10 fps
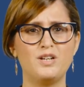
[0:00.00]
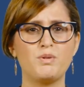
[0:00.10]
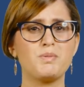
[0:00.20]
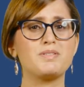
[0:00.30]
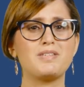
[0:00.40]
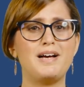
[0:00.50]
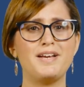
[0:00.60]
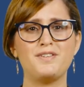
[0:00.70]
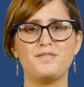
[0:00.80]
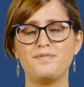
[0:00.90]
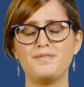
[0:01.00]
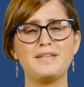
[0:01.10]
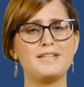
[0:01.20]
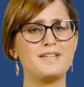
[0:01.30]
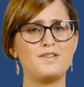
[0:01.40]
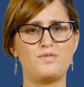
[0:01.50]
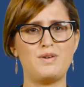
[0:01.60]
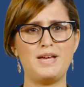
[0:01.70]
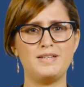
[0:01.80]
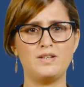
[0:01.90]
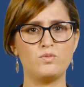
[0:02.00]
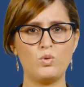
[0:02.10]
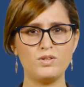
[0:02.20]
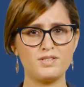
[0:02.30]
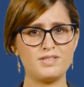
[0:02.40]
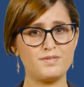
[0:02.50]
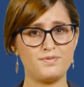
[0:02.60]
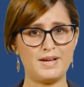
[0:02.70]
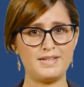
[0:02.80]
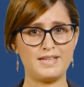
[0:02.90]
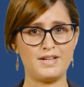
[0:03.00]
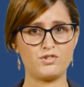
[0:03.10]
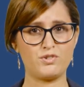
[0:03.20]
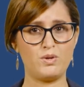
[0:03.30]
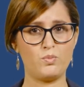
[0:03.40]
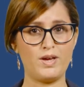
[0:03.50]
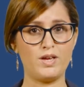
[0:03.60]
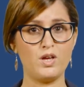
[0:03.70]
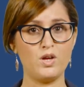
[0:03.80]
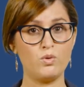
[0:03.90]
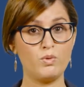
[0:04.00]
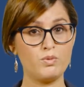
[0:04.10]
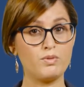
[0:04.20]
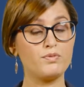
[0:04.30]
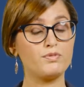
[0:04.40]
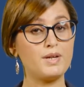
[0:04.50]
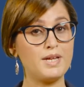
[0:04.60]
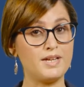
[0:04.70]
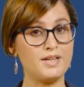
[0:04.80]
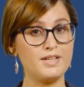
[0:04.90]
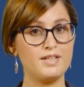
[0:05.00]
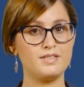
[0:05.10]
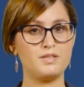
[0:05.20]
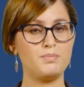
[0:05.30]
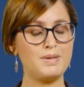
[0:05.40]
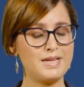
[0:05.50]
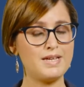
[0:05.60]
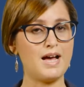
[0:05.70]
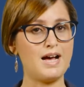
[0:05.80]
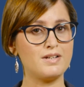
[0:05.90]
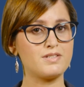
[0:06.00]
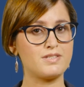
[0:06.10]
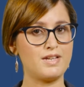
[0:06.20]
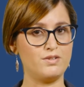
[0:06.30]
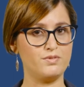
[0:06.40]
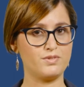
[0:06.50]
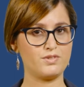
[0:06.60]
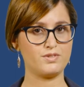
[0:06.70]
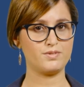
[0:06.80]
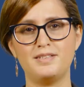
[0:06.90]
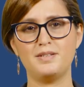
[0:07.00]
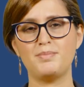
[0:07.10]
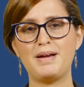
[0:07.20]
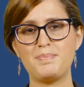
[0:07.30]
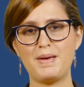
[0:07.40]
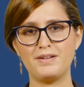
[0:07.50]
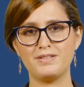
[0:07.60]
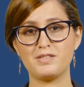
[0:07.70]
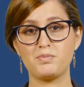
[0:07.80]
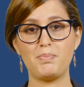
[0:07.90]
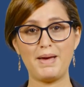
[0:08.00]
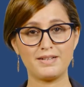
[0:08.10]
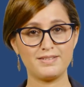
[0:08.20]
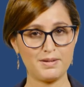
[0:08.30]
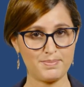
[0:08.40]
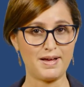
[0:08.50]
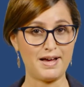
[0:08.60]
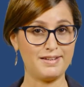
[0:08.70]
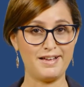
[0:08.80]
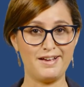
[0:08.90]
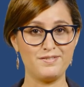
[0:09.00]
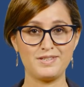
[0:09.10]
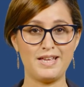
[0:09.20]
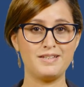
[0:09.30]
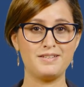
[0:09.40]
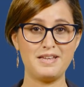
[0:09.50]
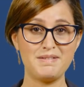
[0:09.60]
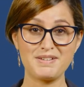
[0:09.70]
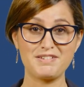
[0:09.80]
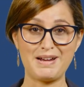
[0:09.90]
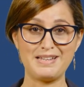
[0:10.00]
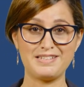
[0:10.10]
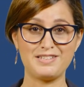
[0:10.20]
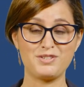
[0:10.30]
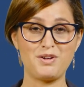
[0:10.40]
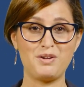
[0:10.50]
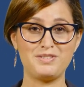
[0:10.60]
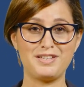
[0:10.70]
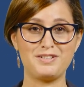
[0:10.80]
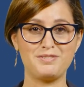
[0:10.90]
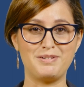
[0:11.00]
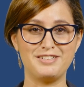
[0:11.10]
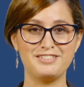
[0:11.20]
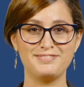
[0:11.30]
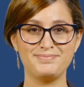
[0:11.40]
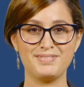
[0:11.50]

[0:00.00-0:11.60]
We were tired of feeling afraid and wanted to find a country where we were free to be ourselves. My parents packed up our lives and immigrated to Aotearoa.